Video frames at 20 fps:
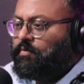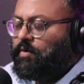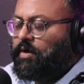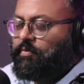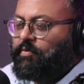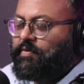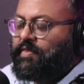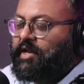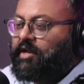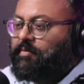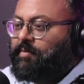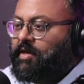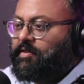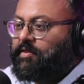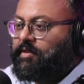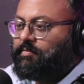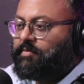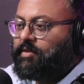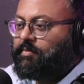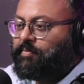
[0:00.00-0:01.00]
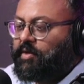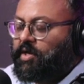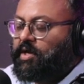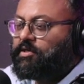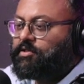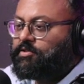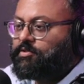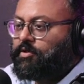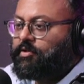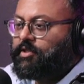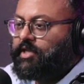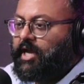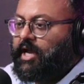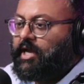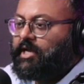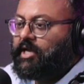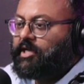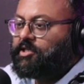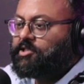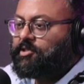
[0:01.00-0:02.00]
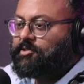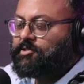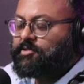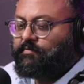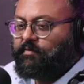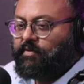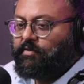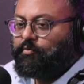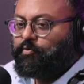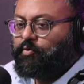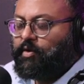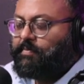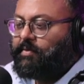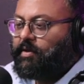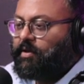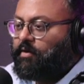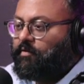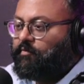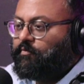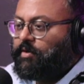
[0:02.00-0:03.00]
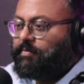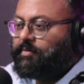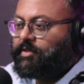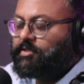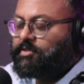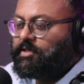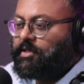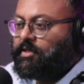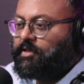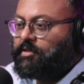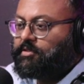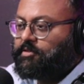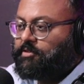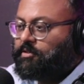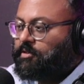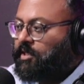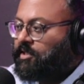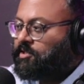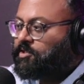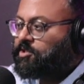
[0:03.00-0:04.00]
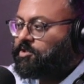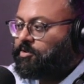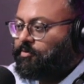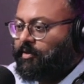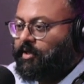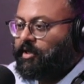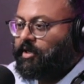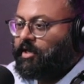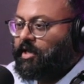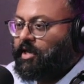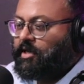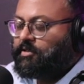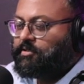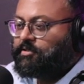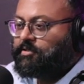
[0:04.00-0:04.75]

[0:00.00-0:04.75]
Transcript: Well, think about the burden on the NHS of you ripping off women's ears on an estuary in Kent.